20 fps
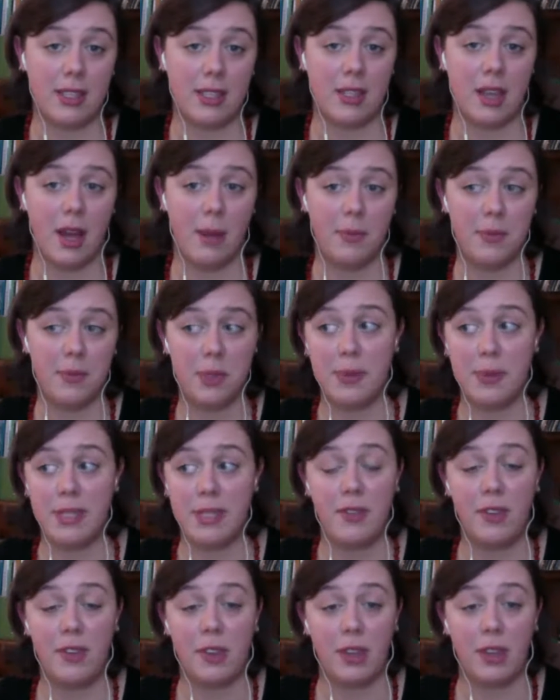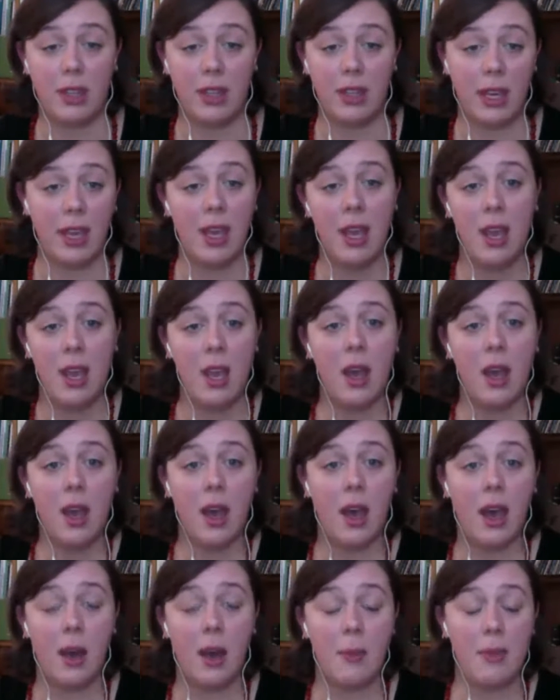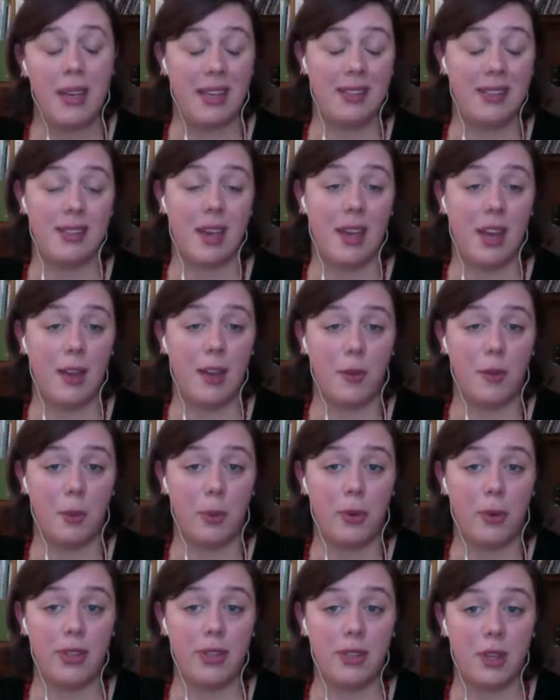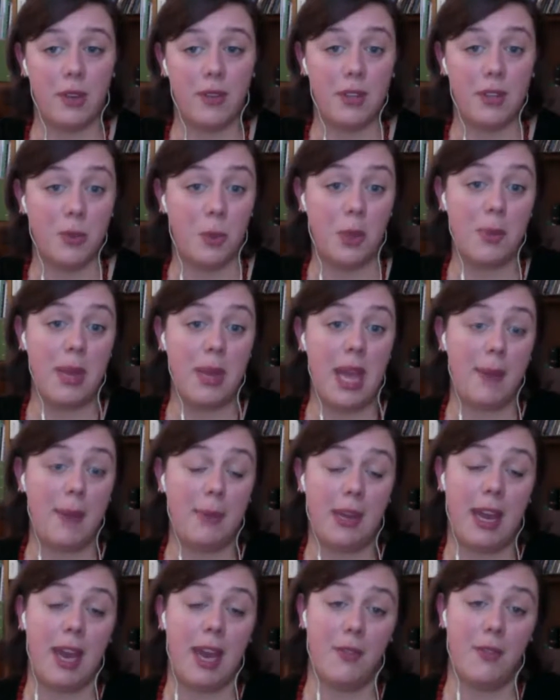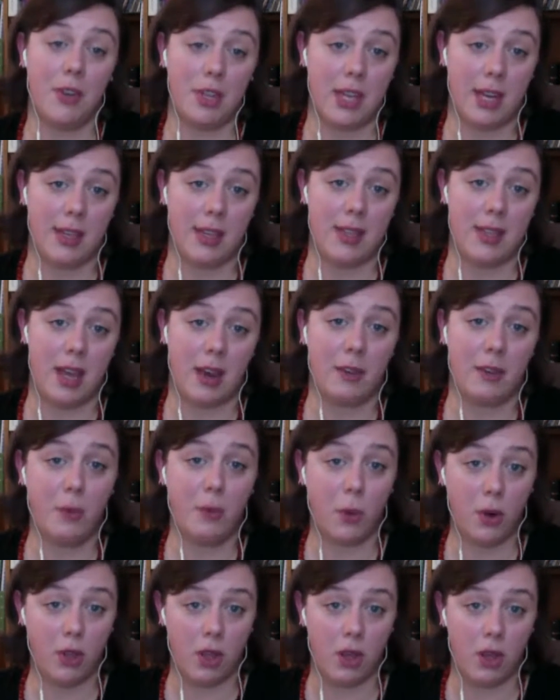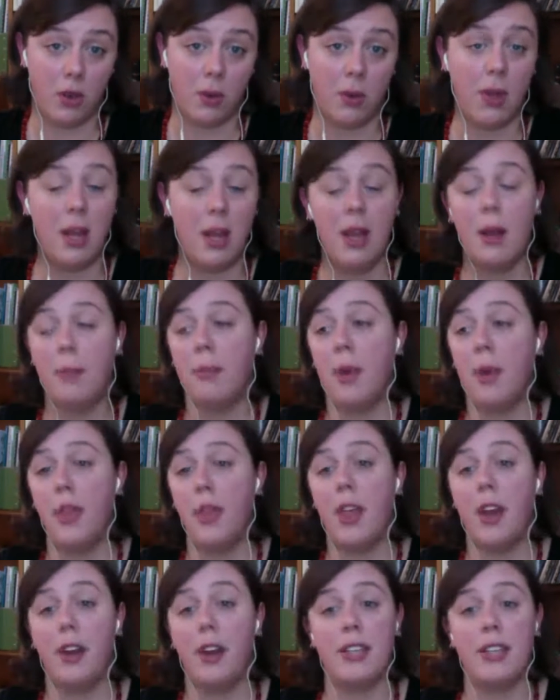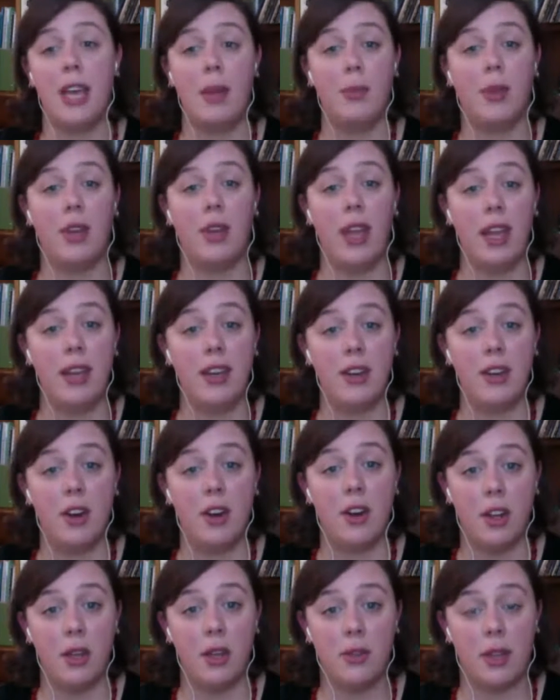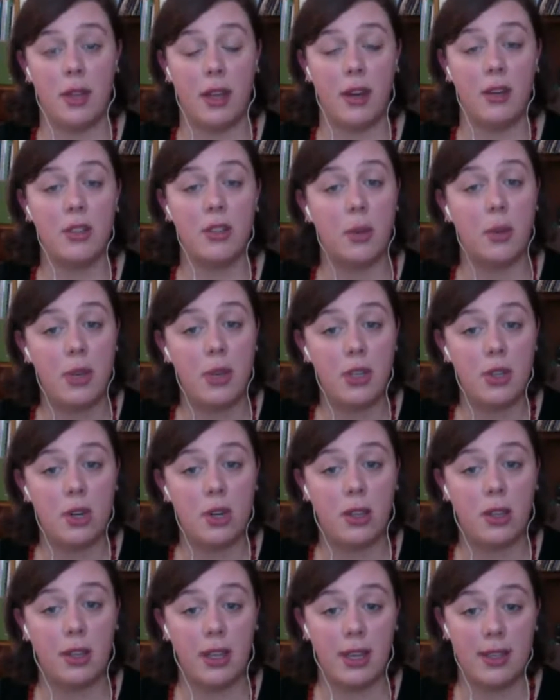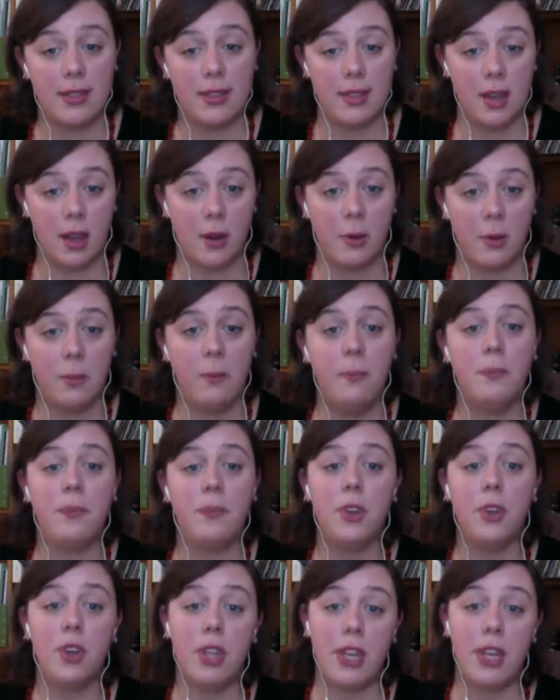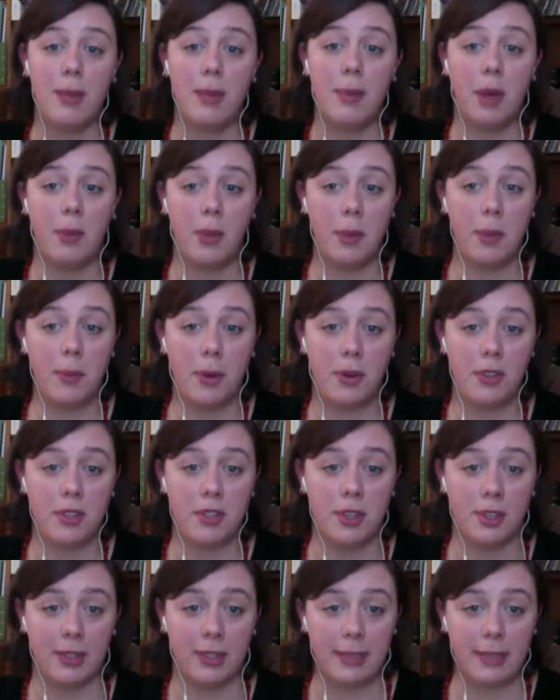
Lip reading: specifically exciting for pre-service, we'd be happy to advertise that for you, both at our table and in our newsletter. So be sure to let us know. You can email me personally.